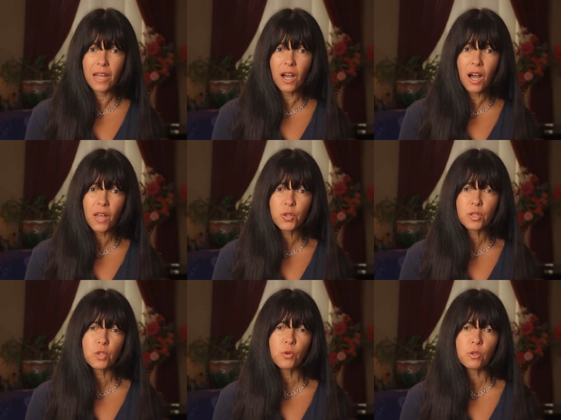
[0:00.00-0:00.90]
and
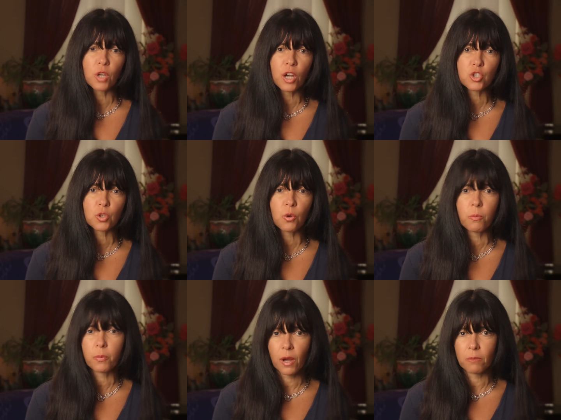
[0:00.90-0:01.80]
other neurological
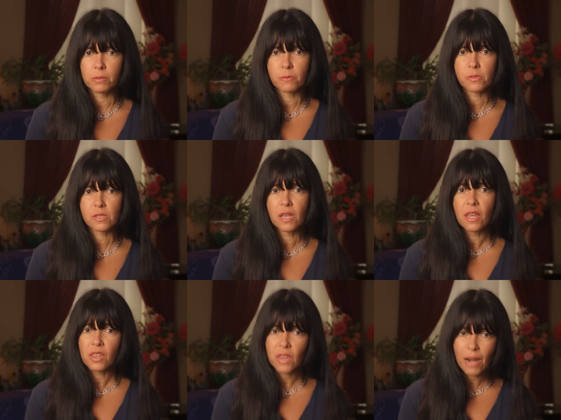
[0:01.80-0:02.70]
problems,
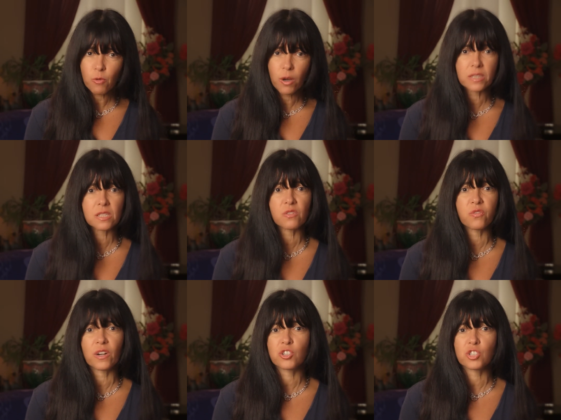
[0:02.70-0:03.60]
thyroid
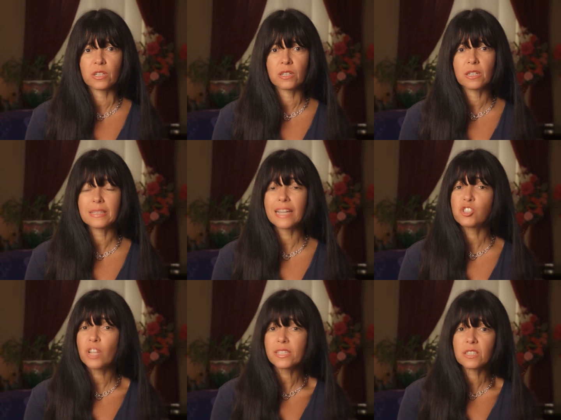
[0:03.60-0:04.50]
dysfunction,
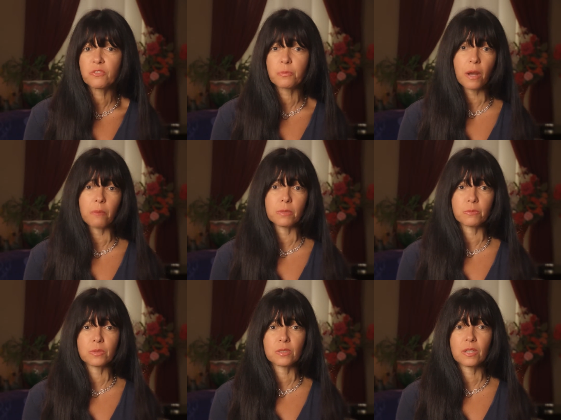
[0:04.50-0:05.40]
digestive
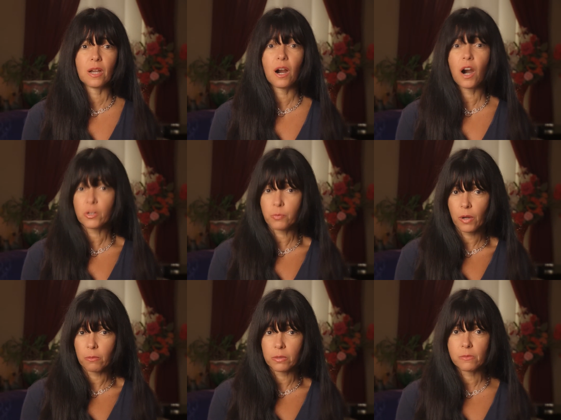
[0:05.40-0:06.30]
problems, heart
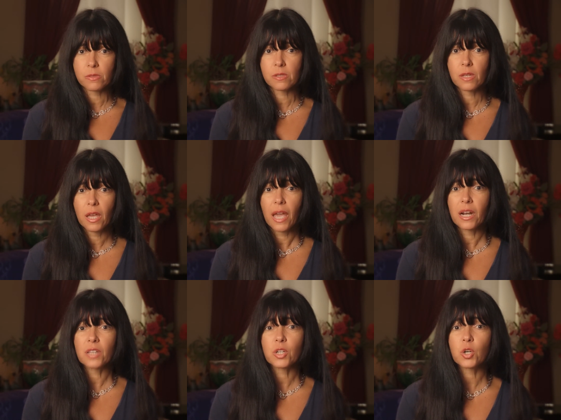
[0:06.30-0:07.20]
problems,
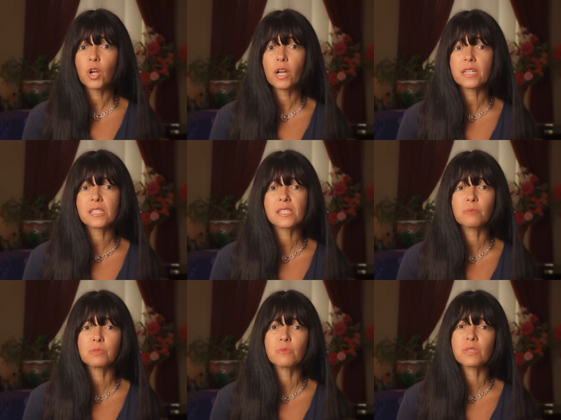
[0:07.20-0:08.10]
and other chronic
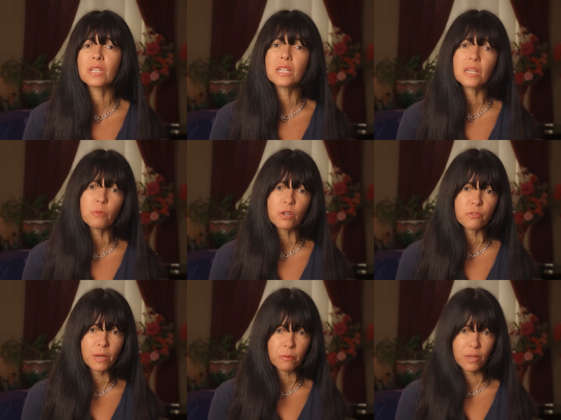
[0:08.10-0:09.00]
symptoms in a number
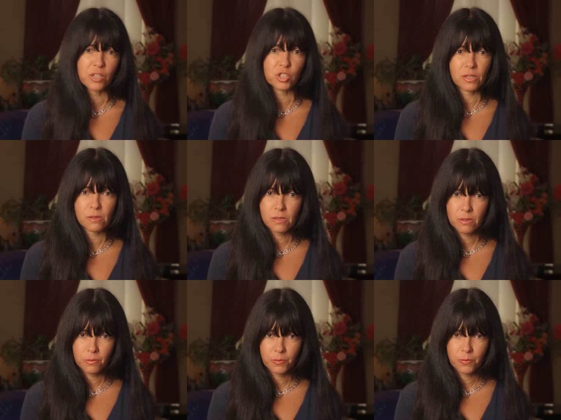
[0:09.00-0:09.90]
of my patients.